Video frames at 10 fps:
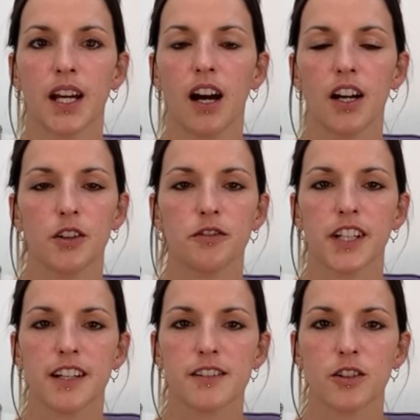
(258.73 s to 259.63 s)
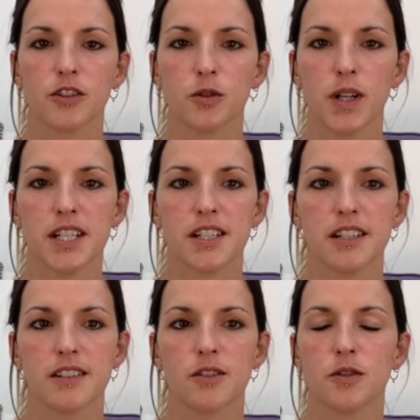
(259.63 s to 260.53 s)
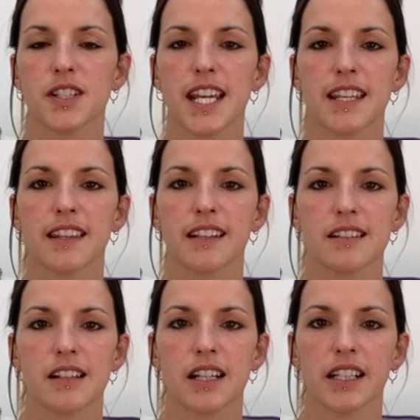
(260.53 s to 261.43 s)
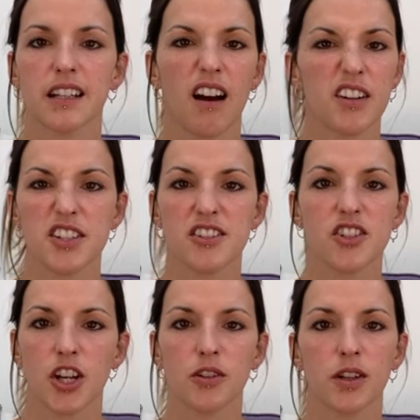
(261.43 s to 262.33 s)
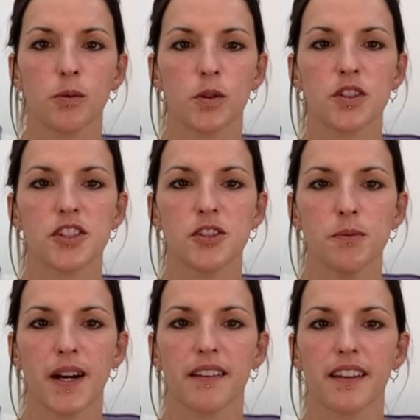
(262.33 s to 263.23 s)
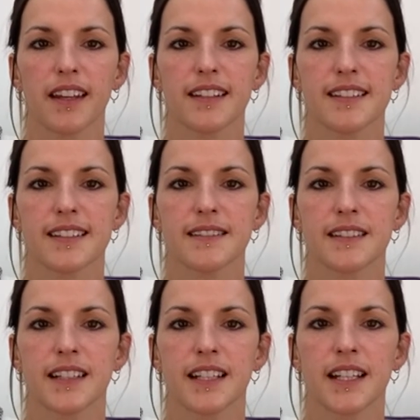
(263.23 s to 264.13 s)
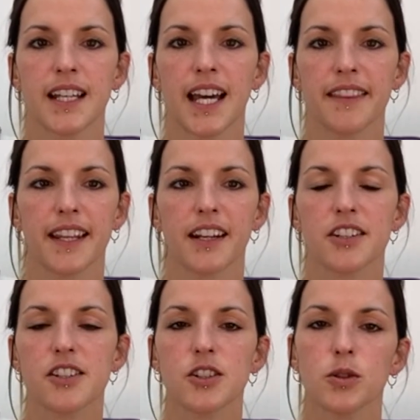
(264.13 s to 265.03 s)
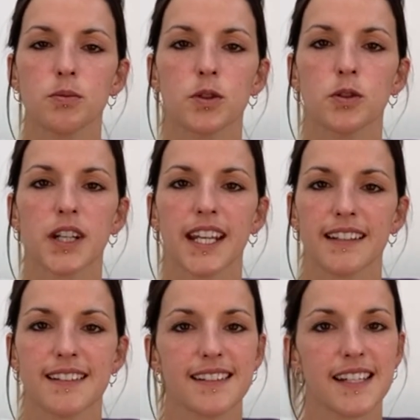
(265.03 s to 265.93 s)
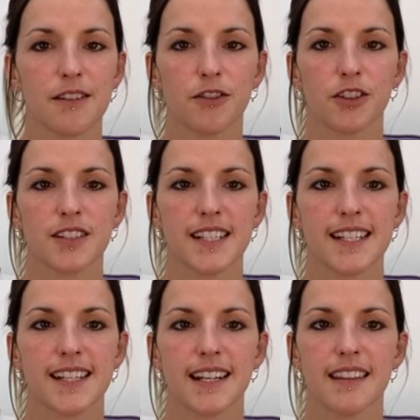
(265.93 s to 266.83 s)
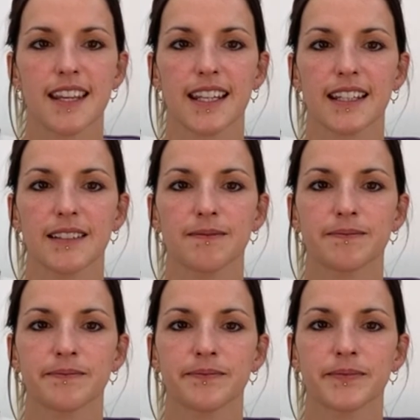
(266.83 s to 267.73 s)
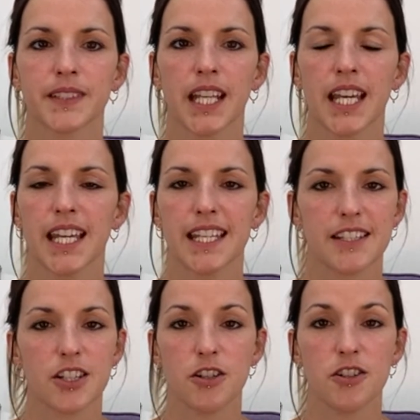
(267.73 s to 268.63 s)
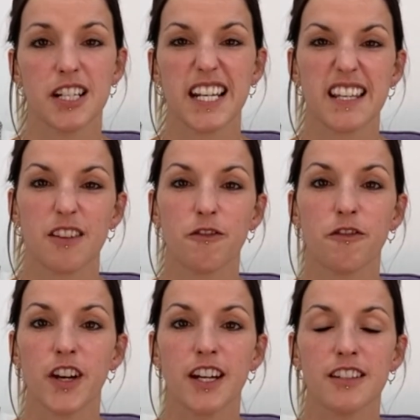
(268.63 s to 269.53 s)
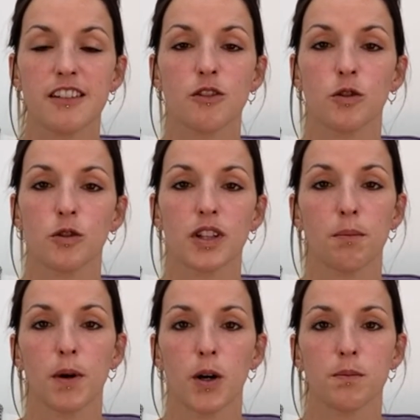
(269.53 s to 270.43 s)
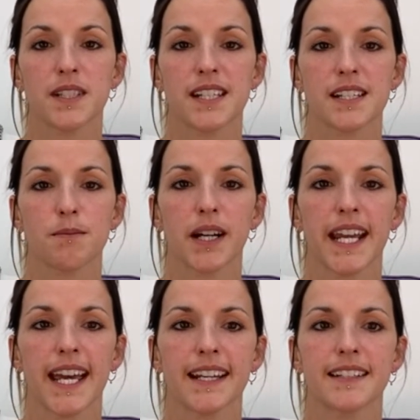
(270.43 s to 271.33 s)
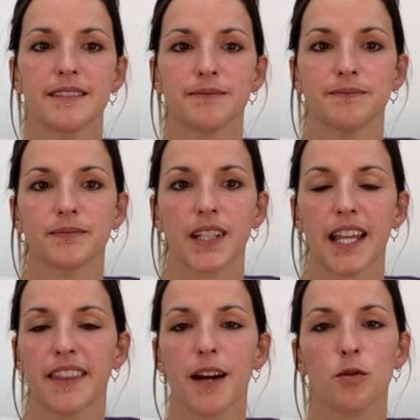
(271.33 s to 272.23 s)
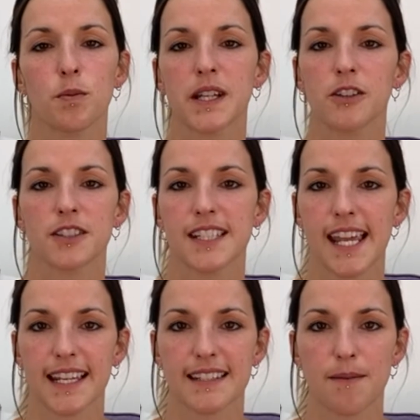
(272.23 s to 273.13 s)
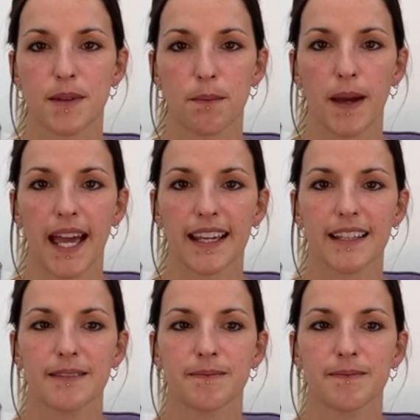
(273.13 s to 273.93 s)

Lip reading: I often ask God questions or say things like, "I just don't know what to do about this." And then I stop talking to see if God says anything. It's usually the first thought that pops into my head, and that will be God saying something back.